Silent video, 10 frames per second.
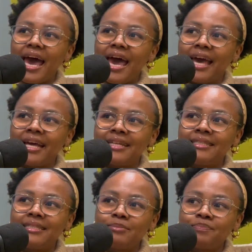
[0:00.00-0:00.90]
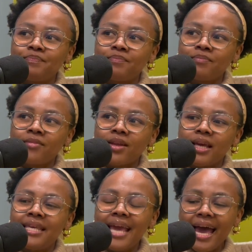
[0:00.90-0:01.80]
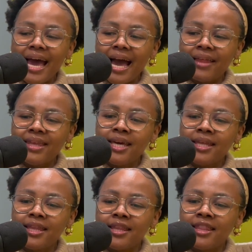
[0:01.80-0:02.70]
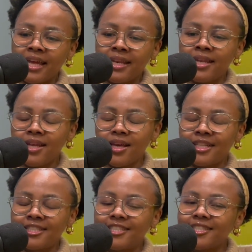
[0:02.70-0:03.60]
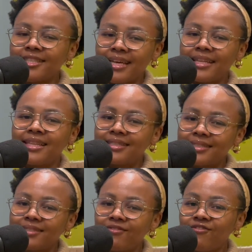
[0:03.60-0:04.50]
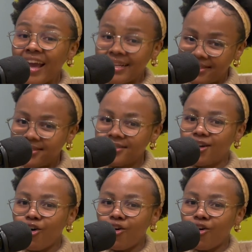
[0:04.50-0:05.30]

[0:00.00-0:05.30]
And yeah, I think then it's just like this fight